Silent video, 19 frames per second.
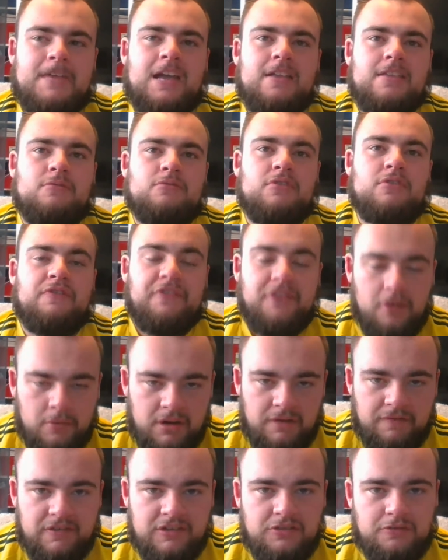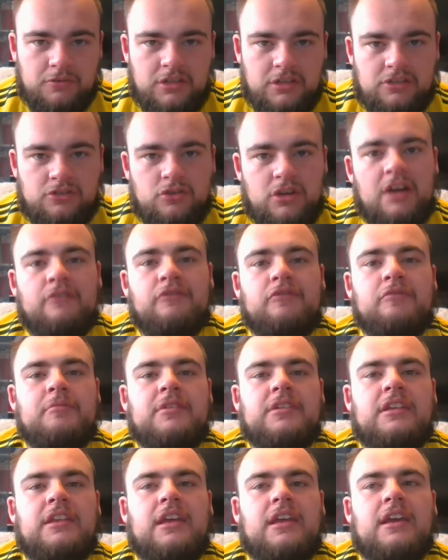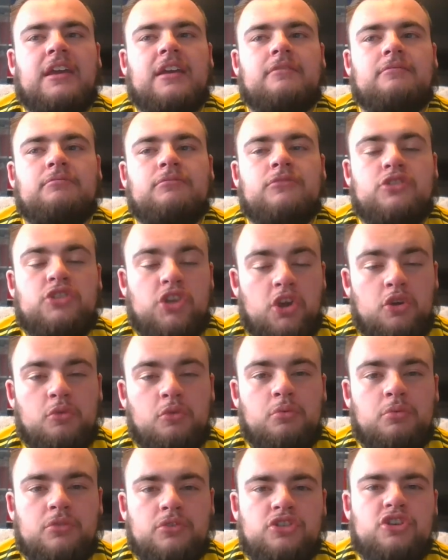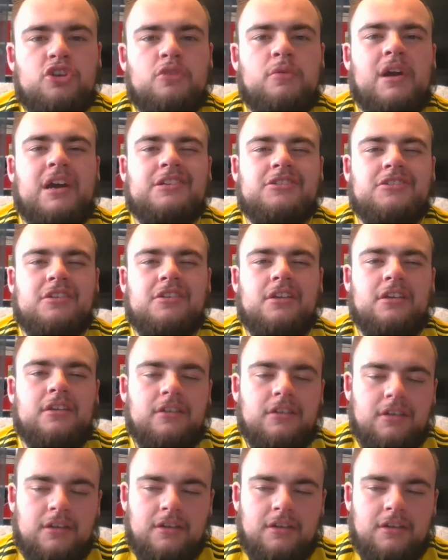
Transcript: There was a few individuals that stood out for me today. Two actually.